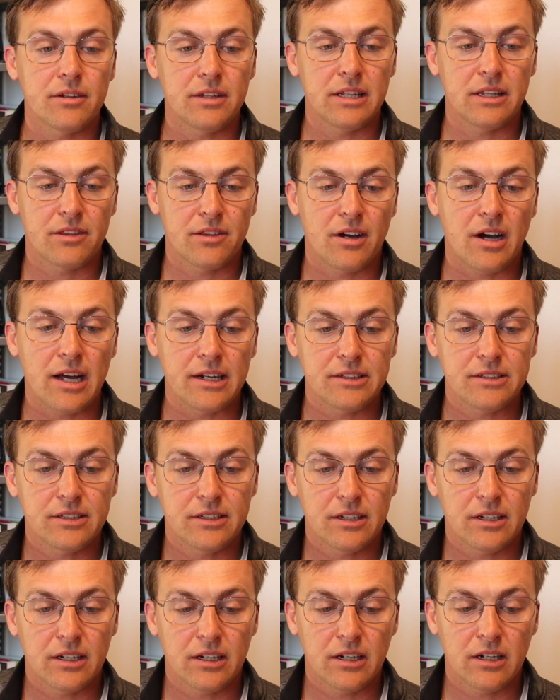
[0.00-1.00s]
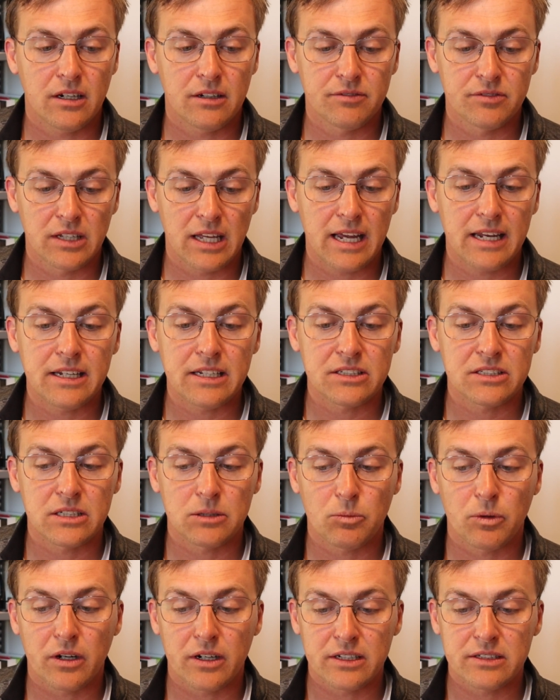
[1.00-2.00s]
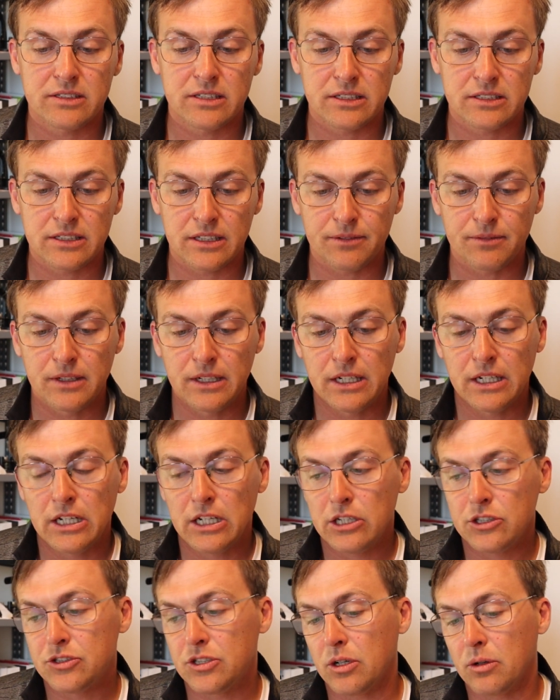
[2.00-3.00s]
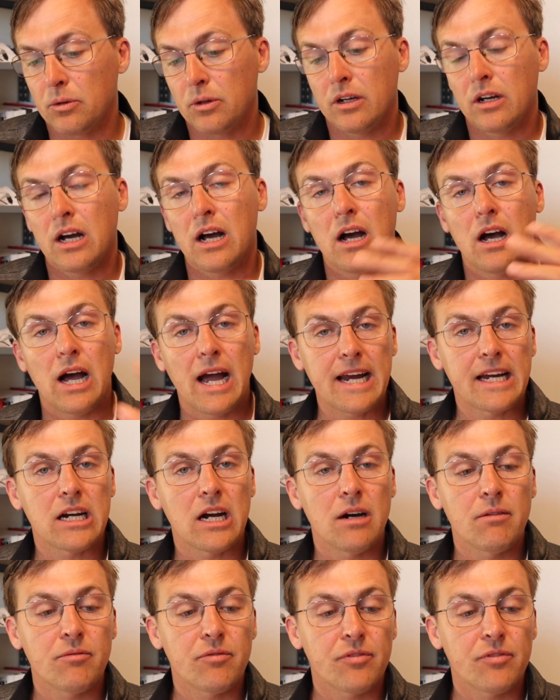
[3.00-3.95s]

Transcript: the thought of landing somewhere unassisted. So I come